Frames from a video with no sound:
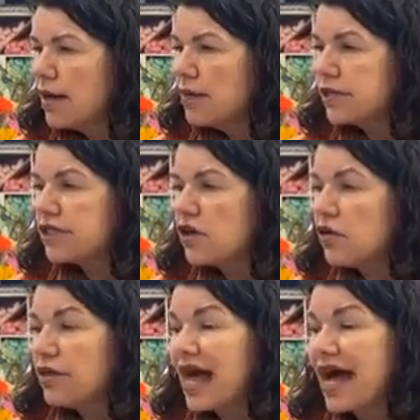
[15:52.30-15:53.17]
Um,
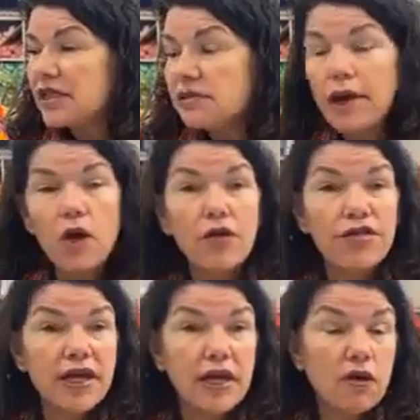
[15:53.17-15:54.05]
so that's my
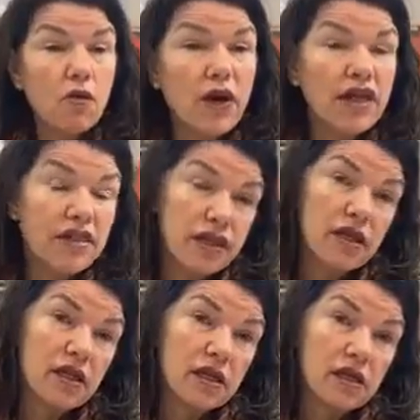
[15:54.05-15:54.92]
whole thing with
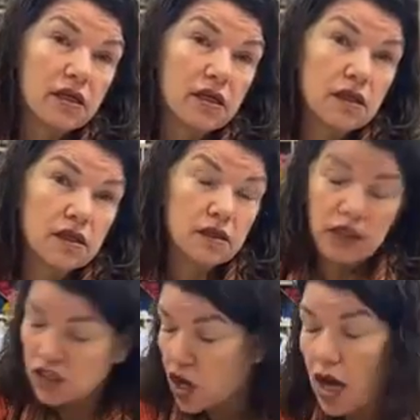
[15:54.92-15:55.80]

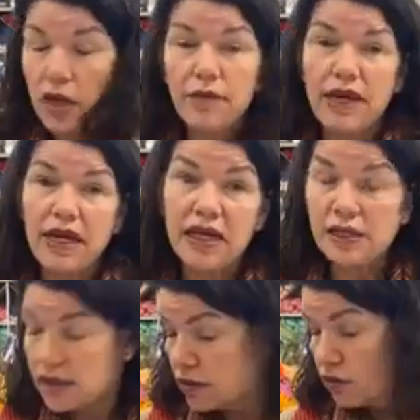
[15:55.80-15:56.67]
the dog
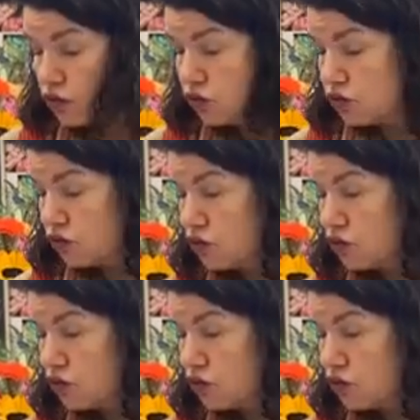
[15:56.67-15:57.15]
because